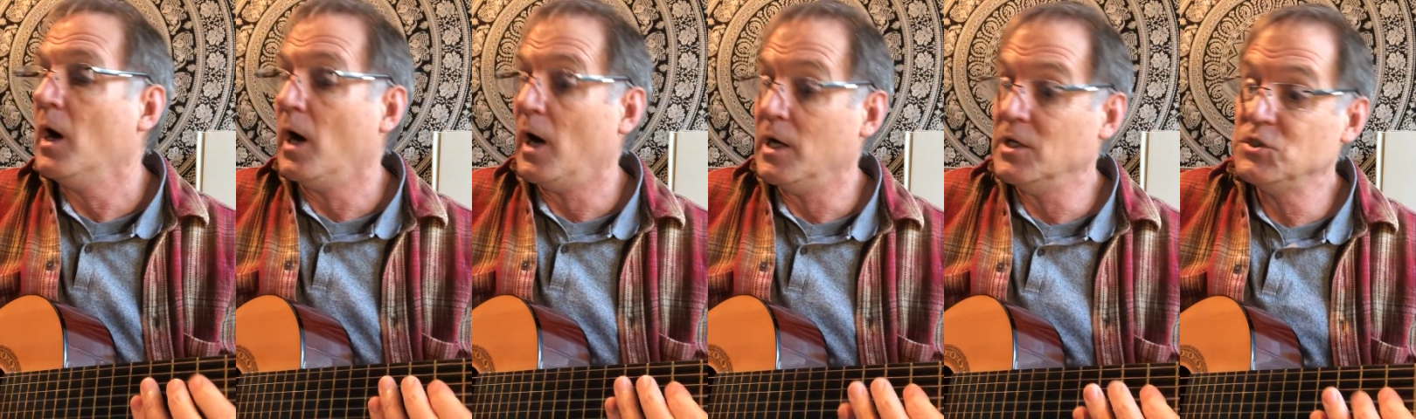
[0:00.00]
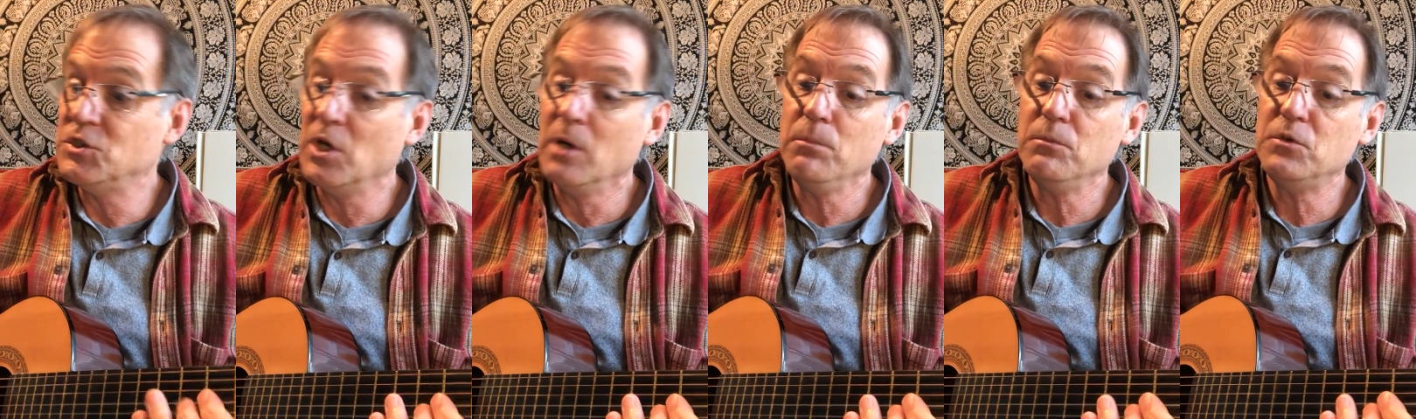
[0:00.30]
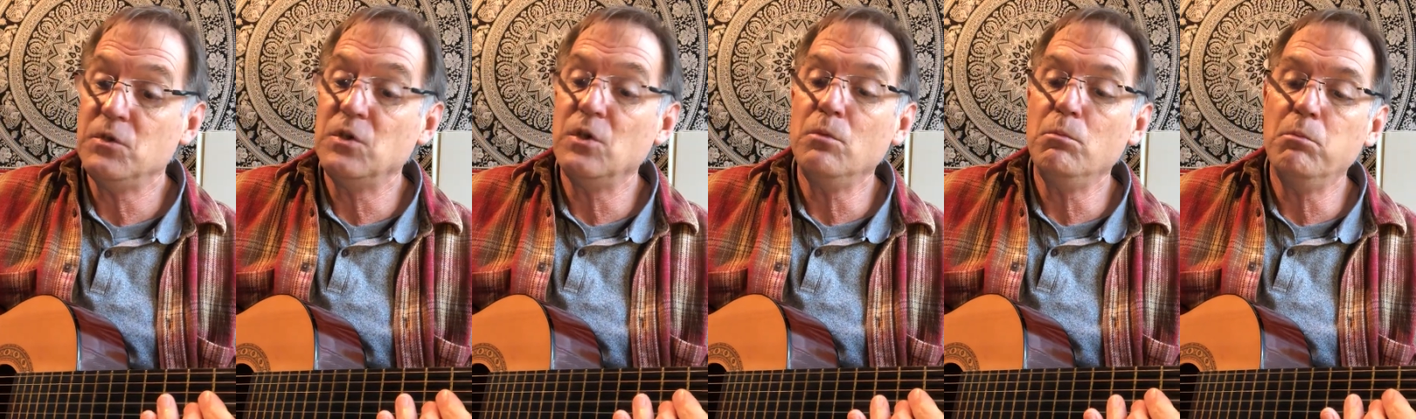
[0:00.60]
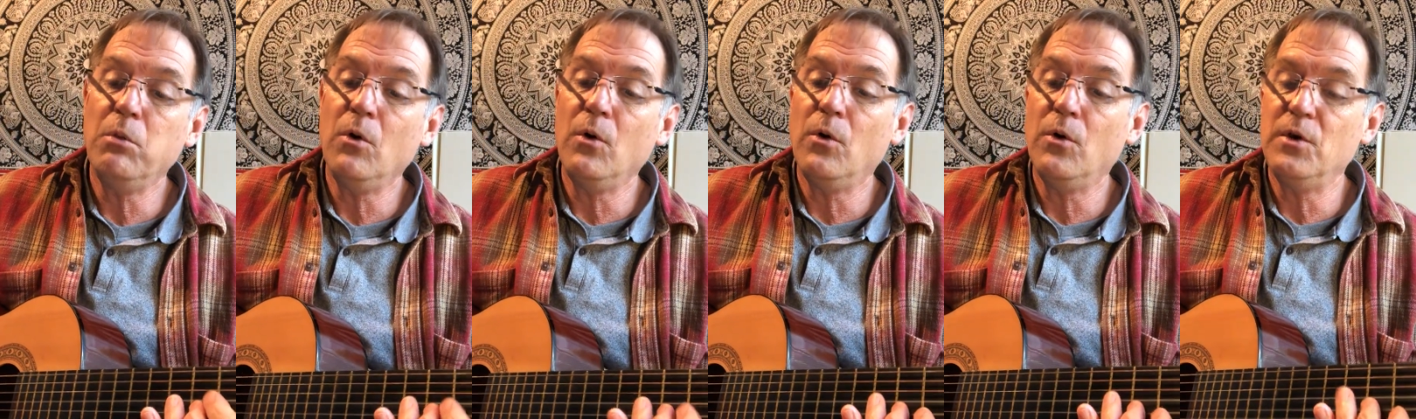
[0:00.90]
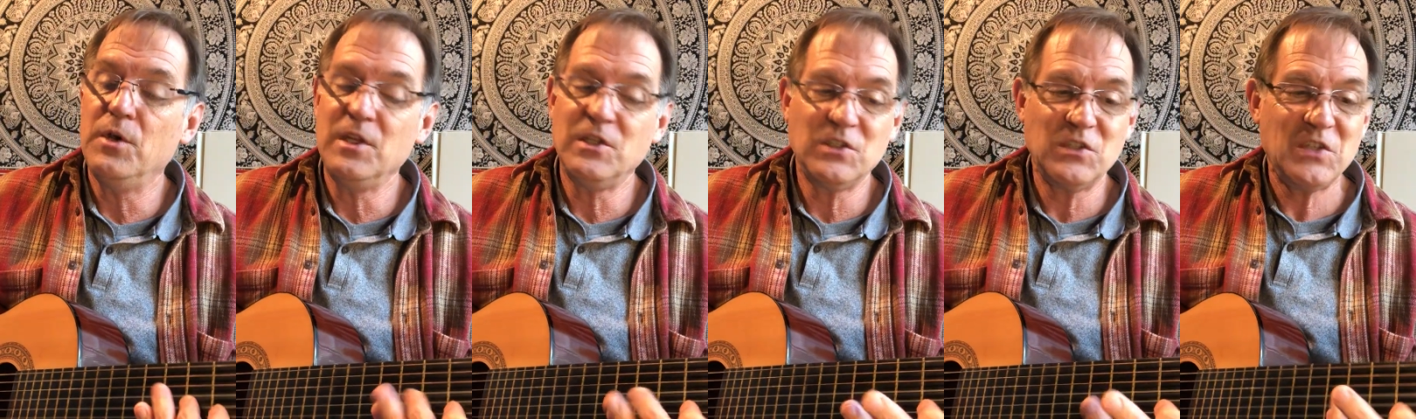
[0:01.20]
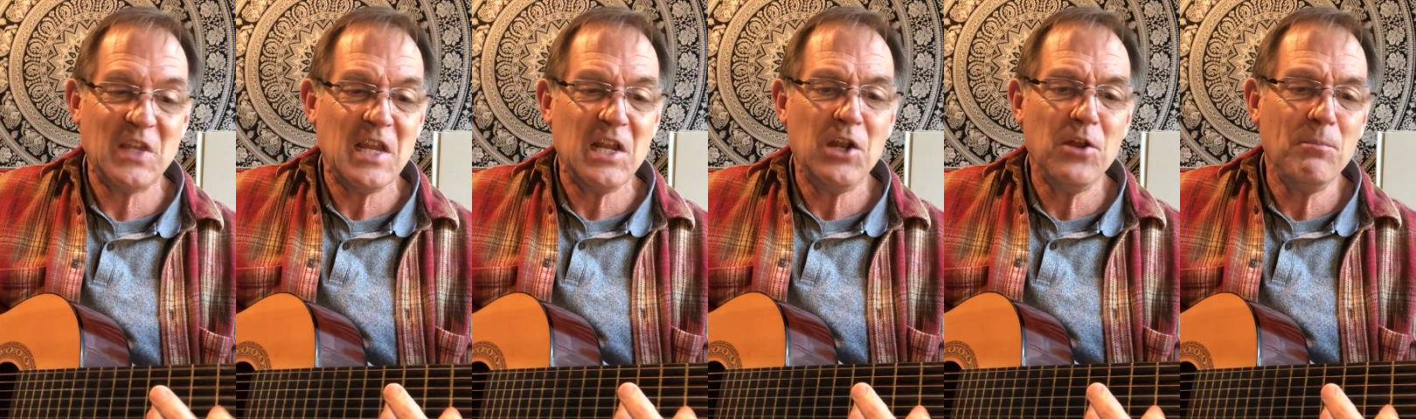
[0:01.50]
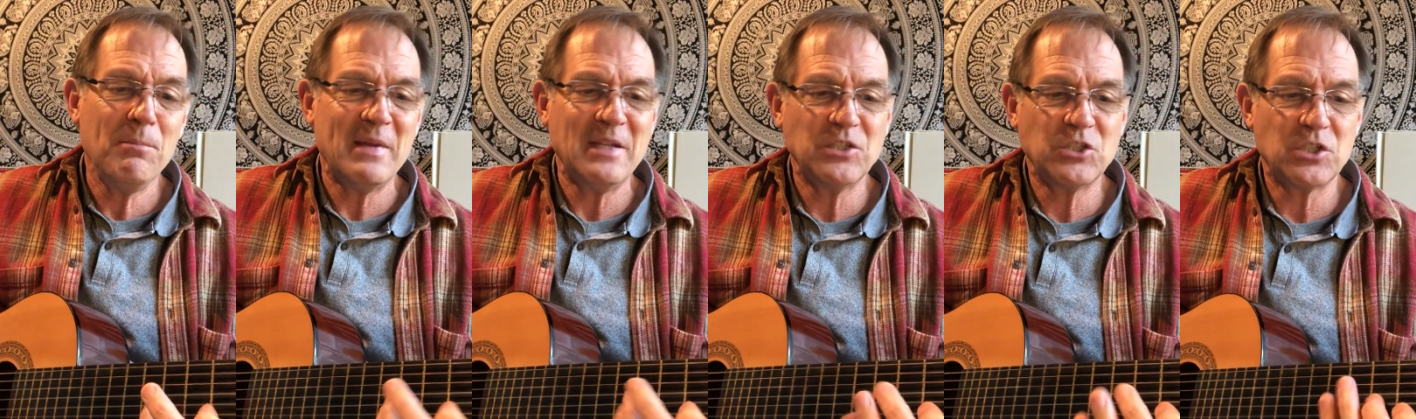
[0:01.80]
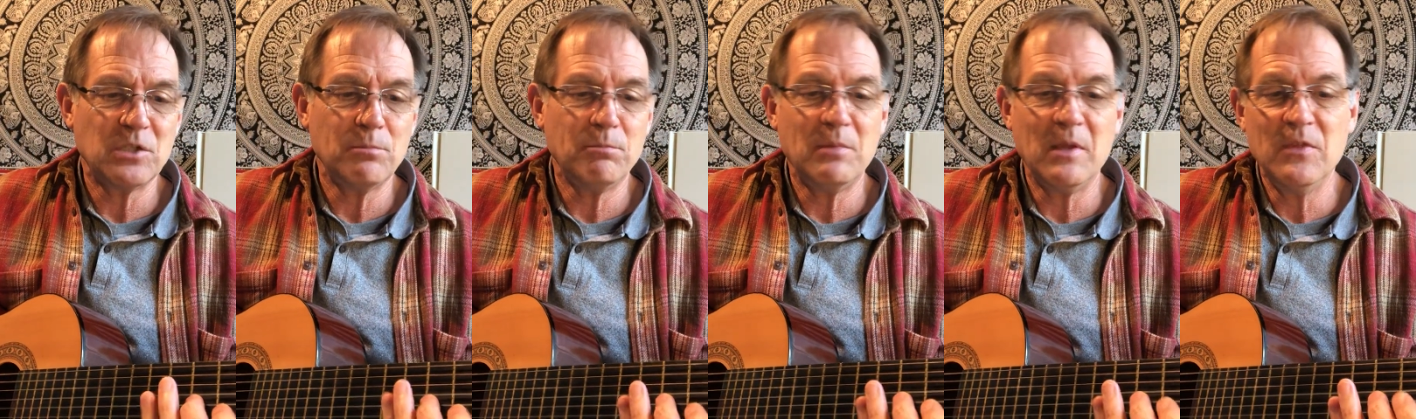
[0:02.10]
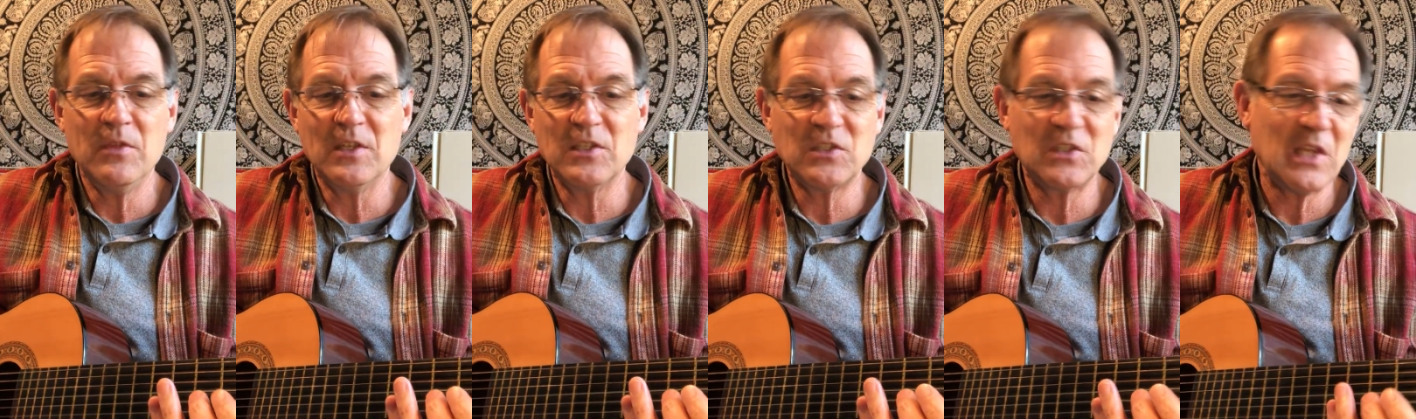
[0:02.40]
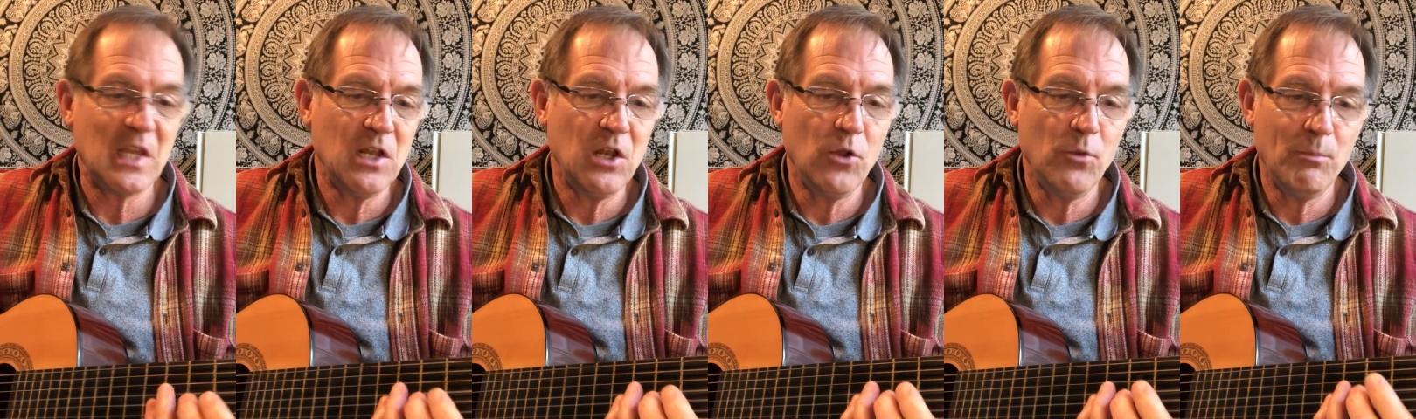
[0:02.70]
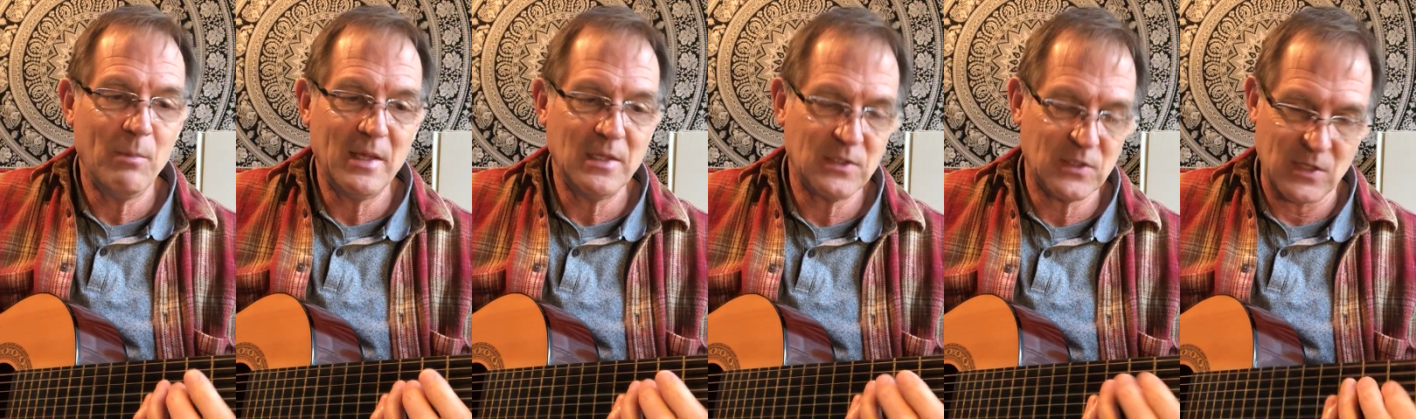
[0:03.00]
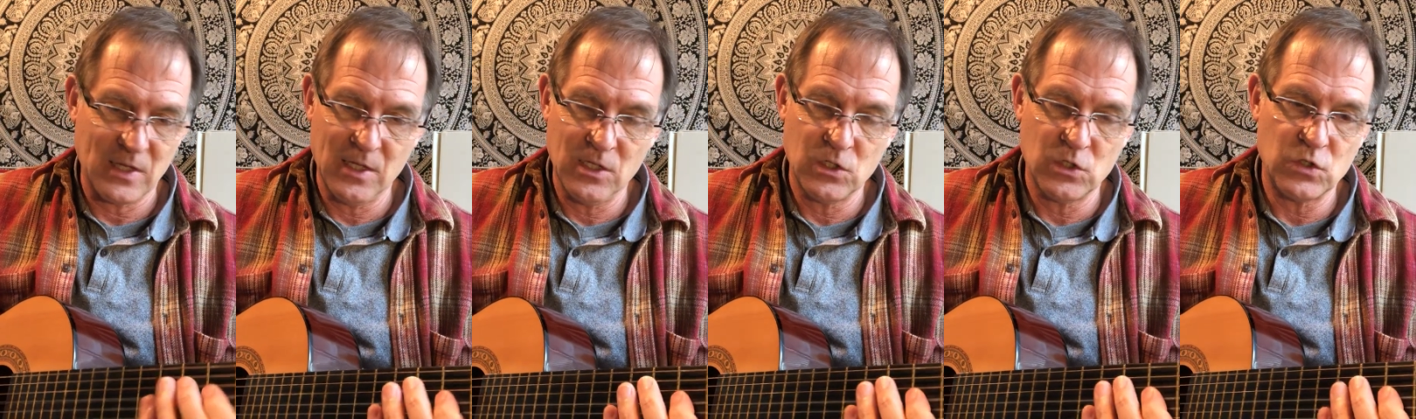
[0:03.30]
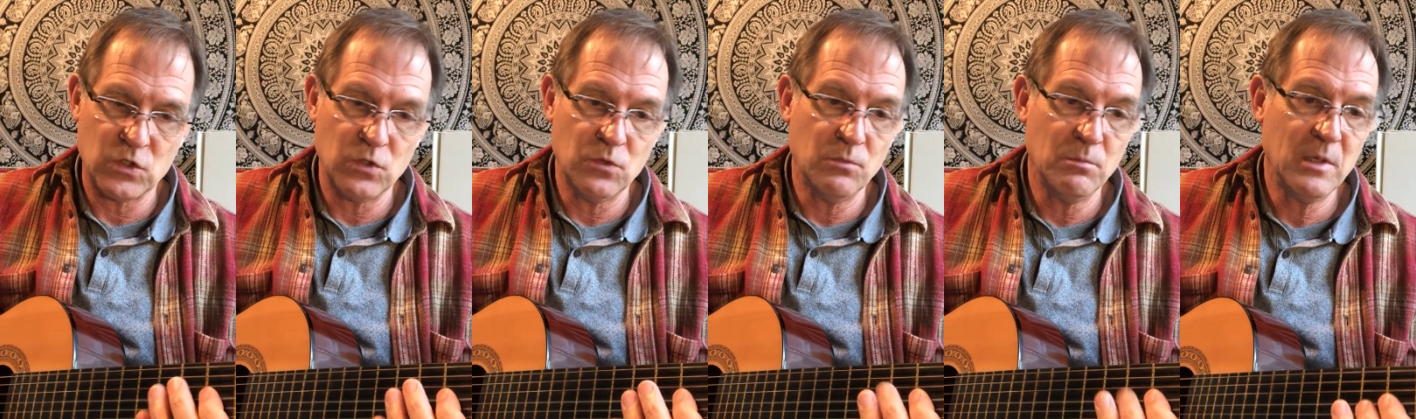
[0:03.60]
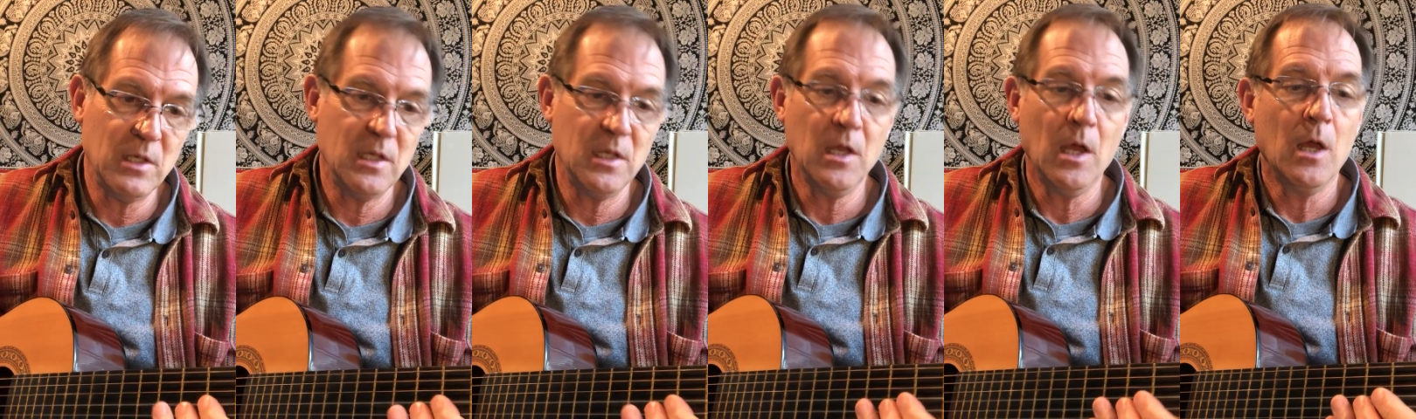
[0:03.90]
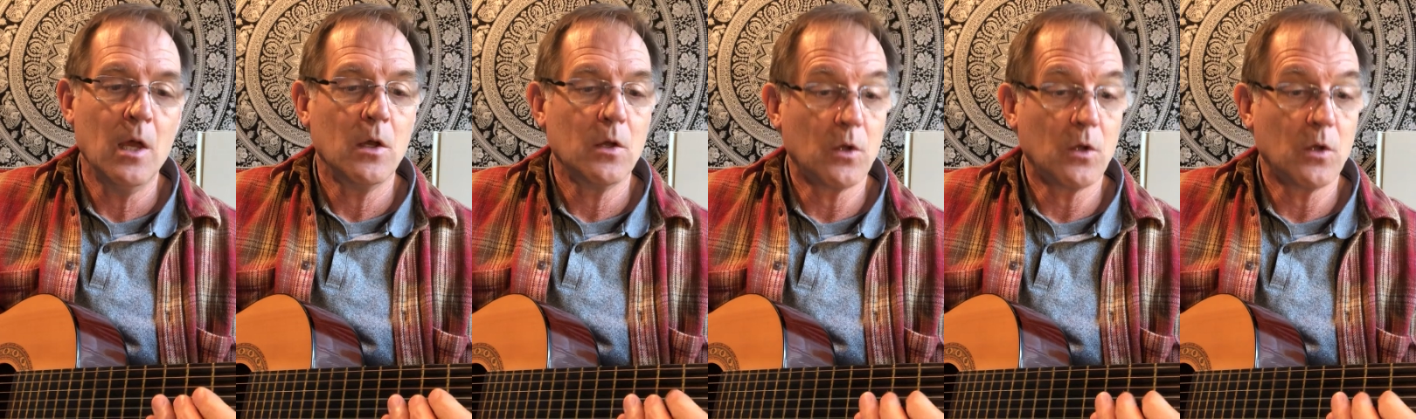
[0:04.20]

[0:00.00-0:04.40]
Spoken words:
I jumped aboard a sailorman's ship, and the sailorman said to me,